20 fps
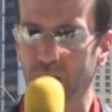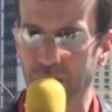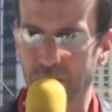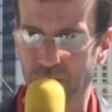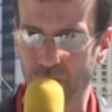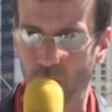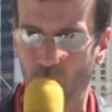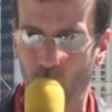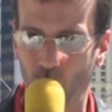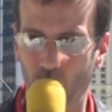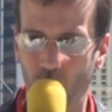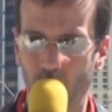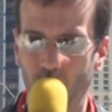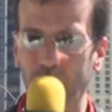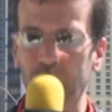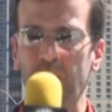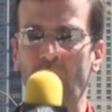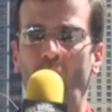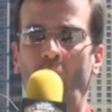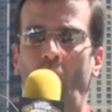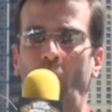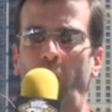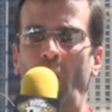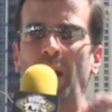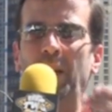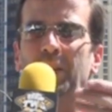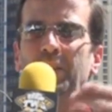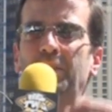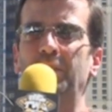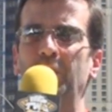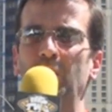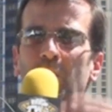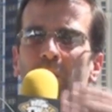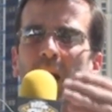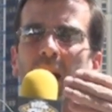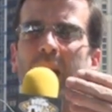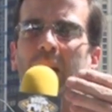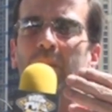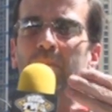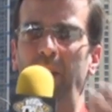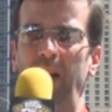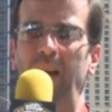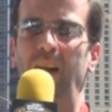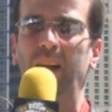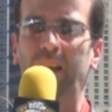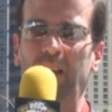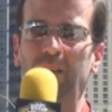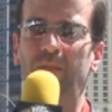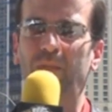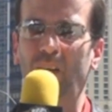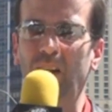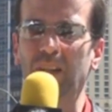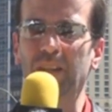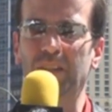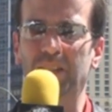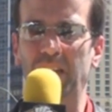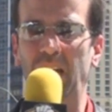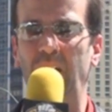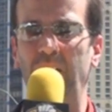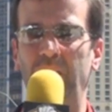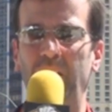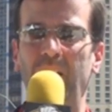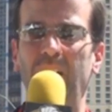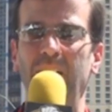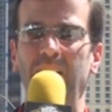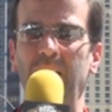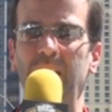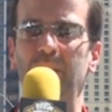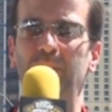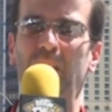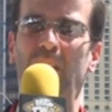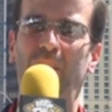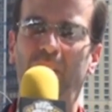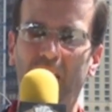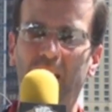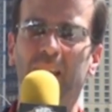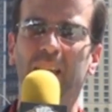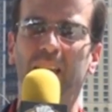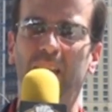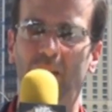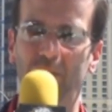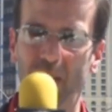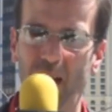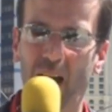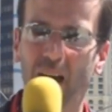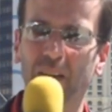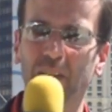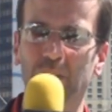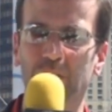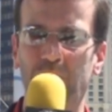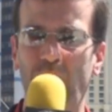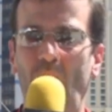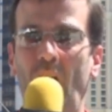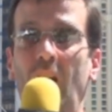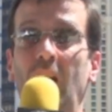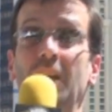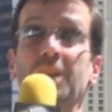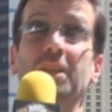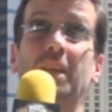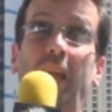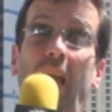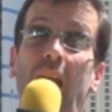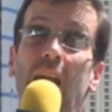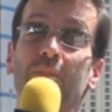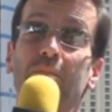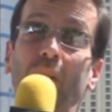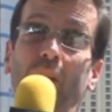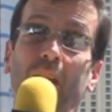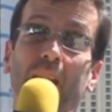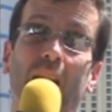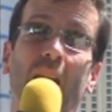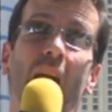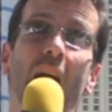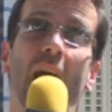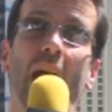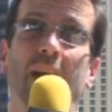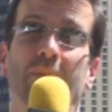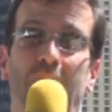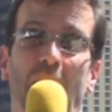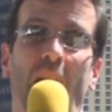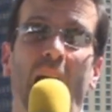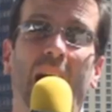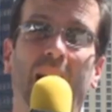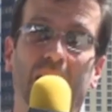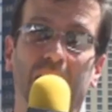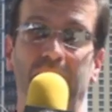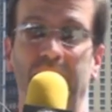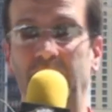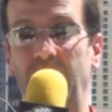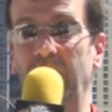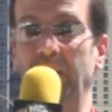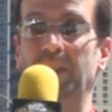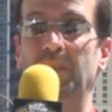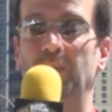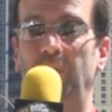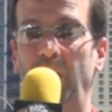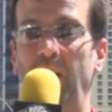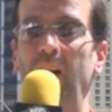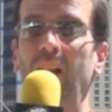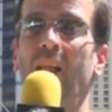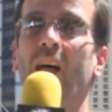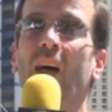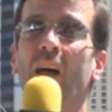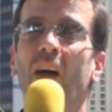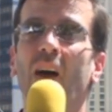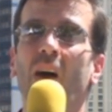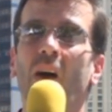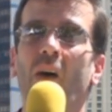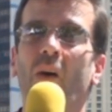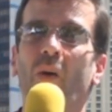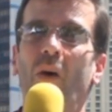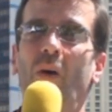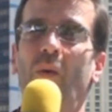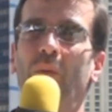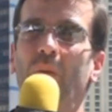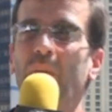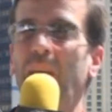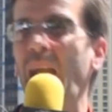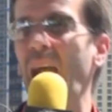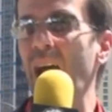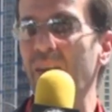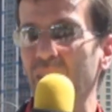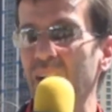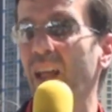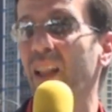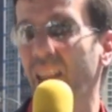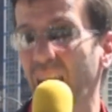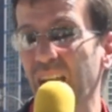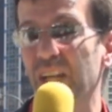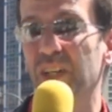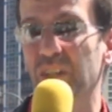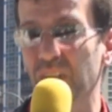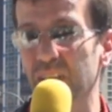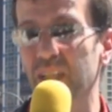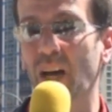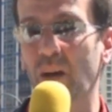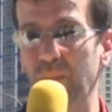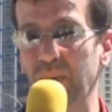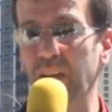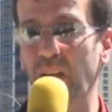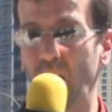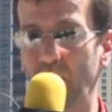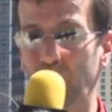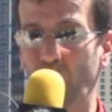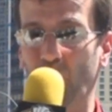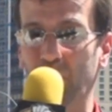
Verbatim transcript: So, uh, what do my American friends out there need to be thinking about as far as gambling and politics? Well, we have an election coming up.